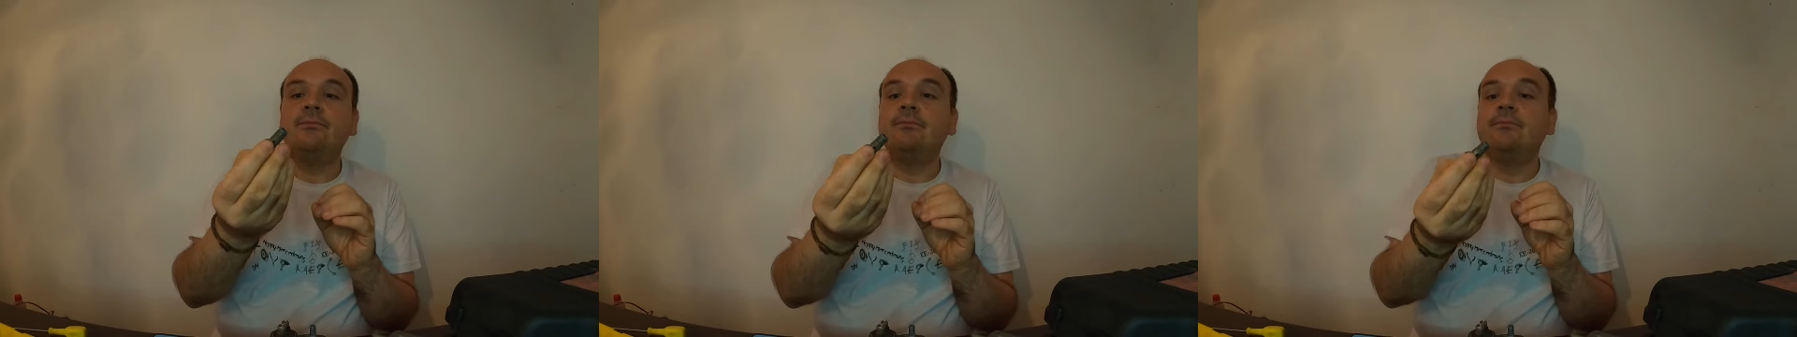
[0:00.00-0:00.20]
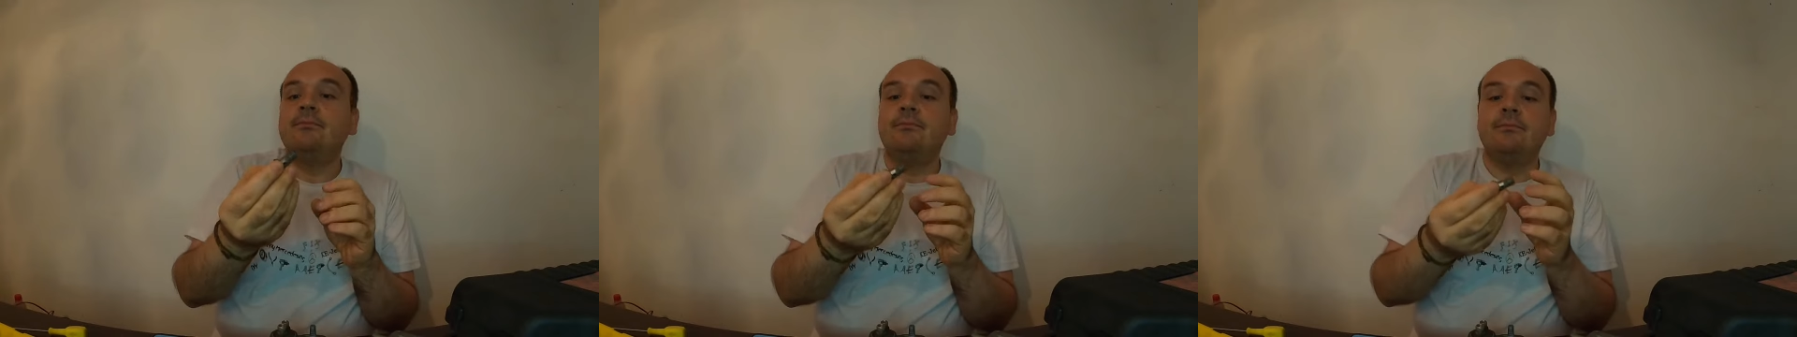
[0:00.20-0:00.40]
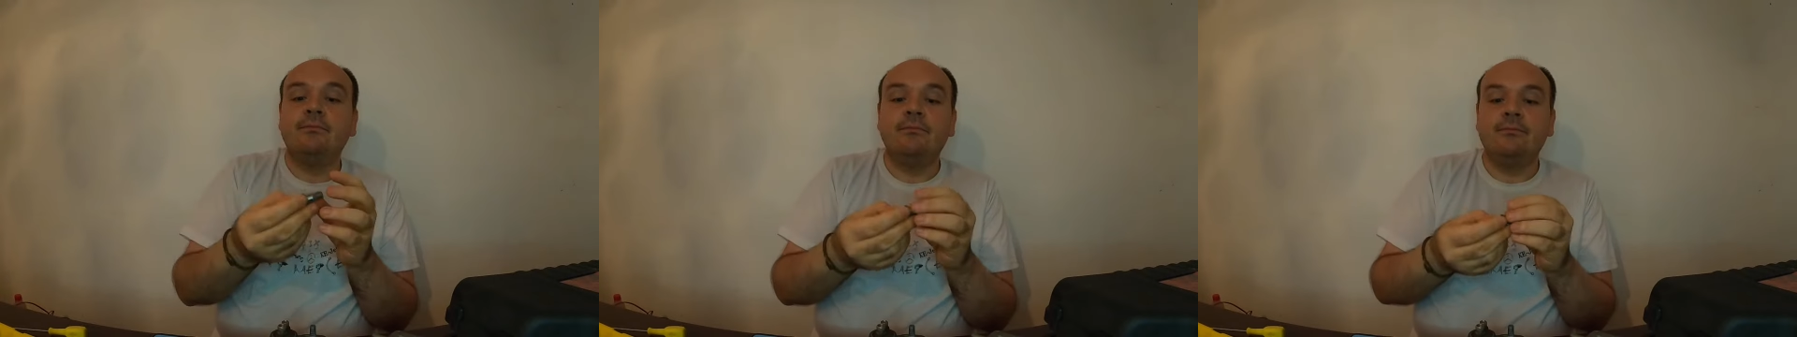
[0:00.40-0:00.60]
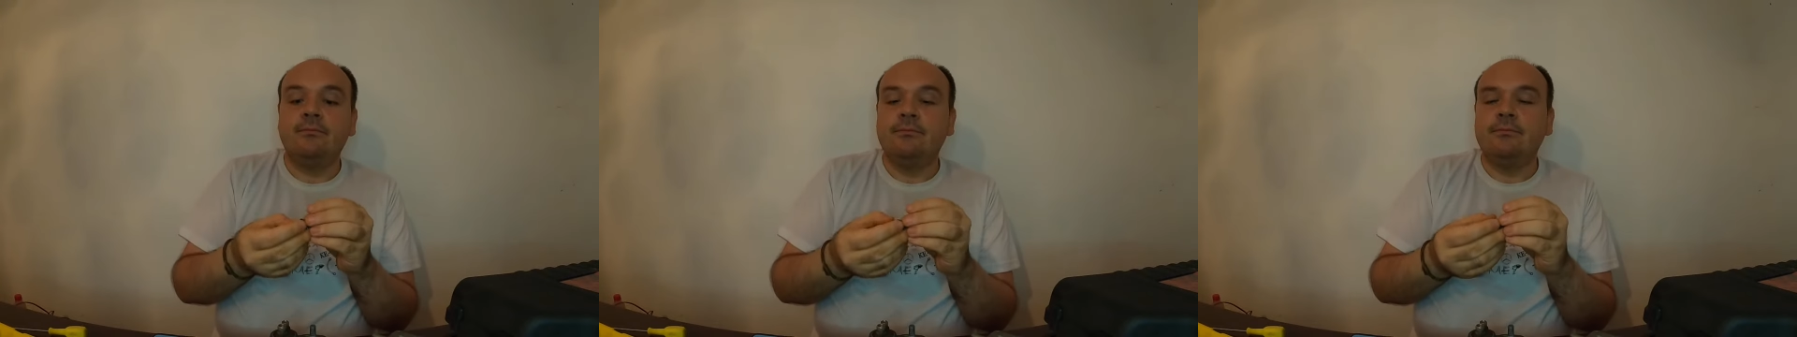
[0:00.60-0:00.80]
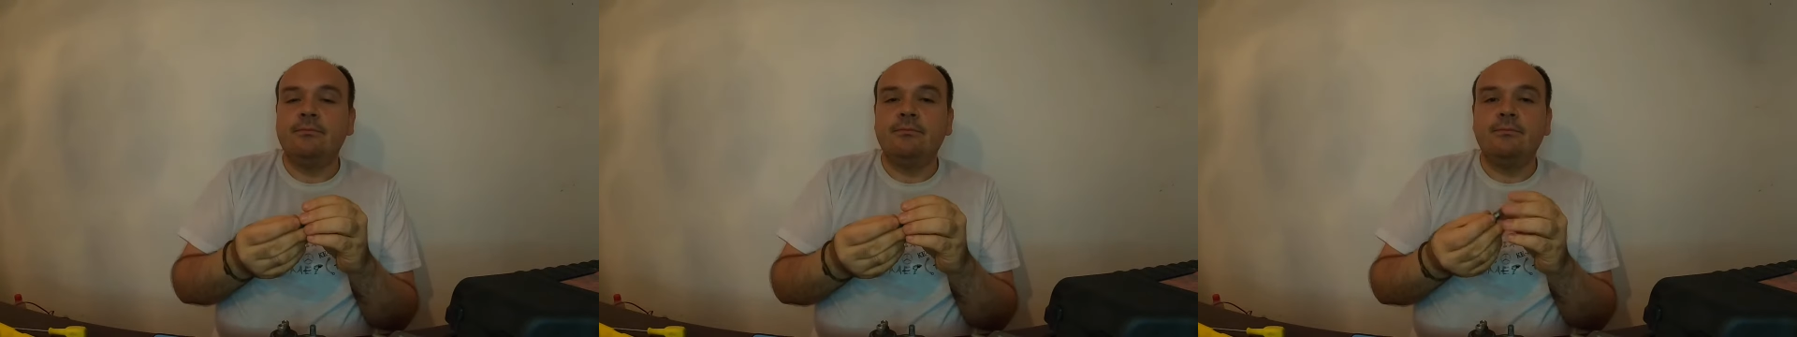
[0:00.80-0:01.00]

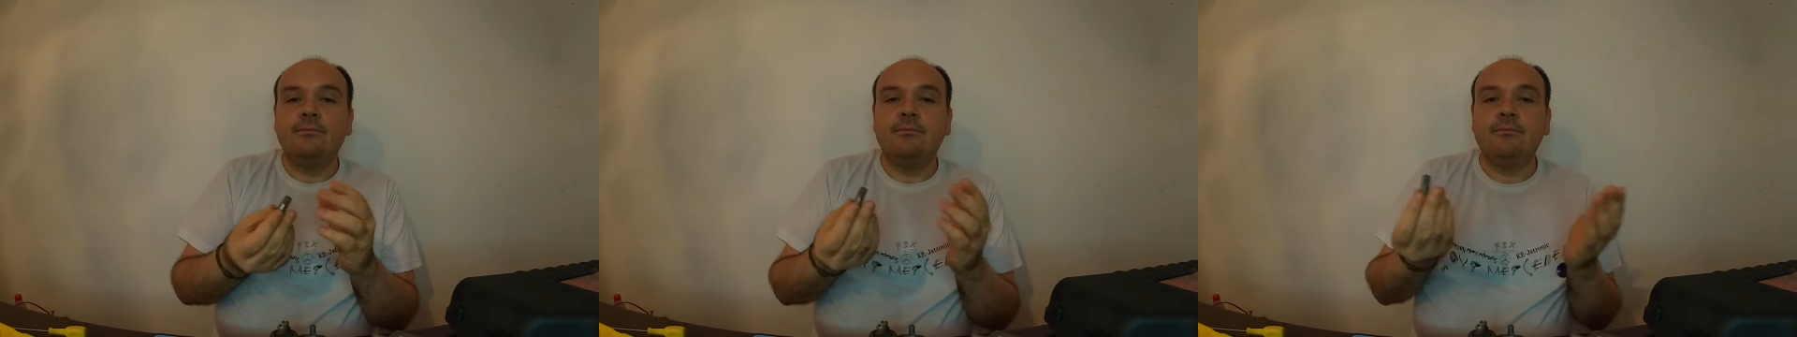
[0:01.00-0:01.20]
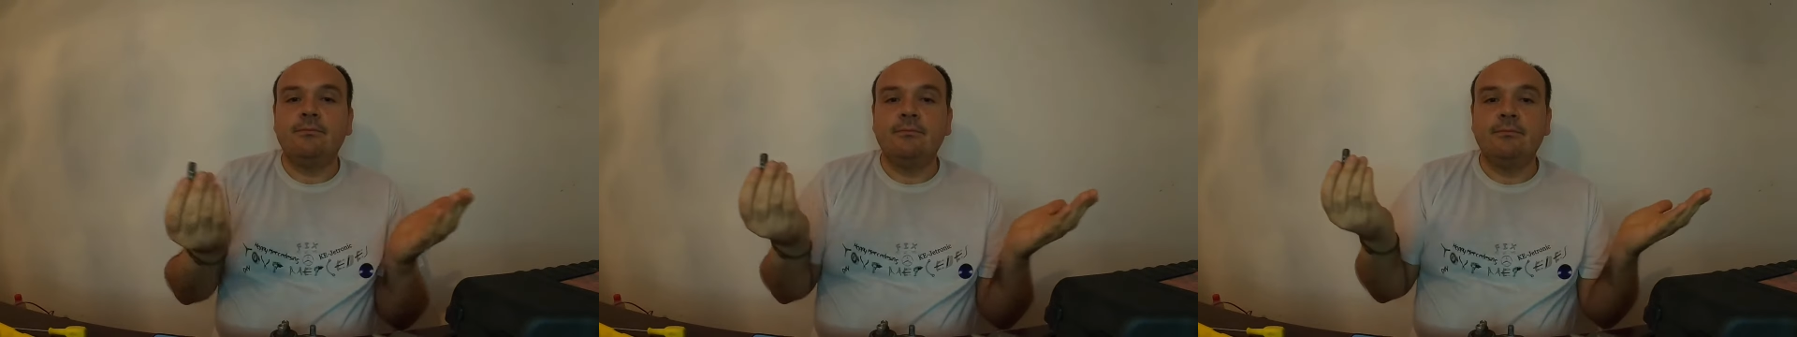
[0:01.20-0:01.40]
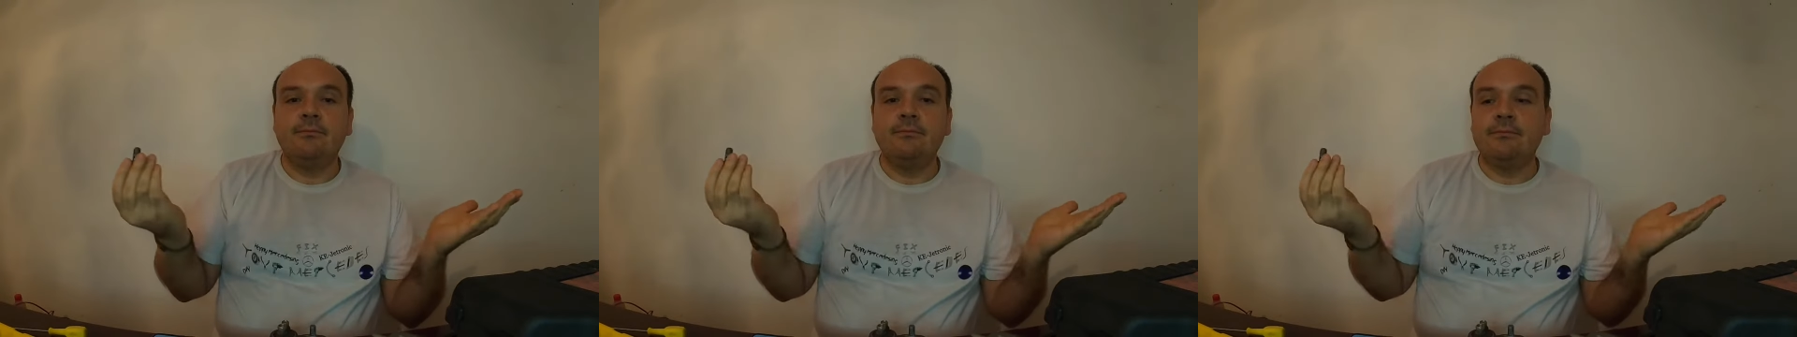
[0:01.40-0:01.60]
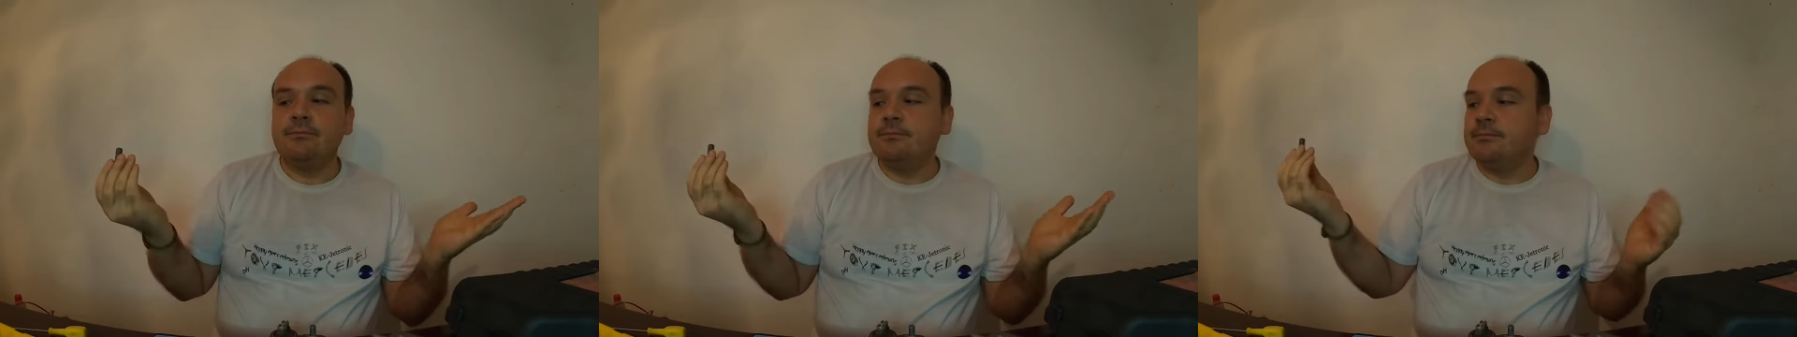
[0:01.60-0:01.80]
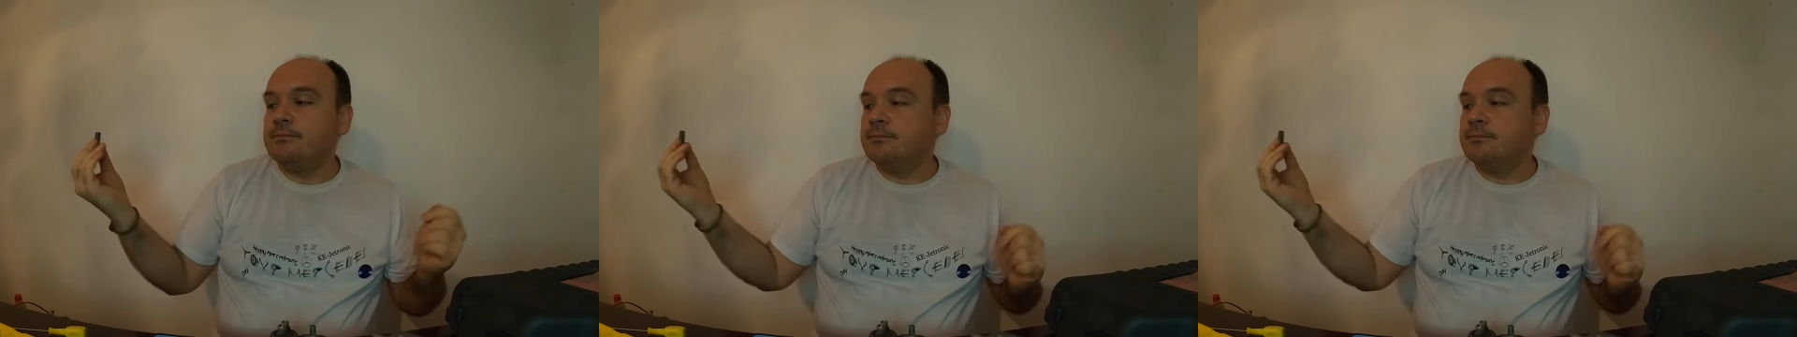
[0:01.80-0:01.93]
Nothing is said.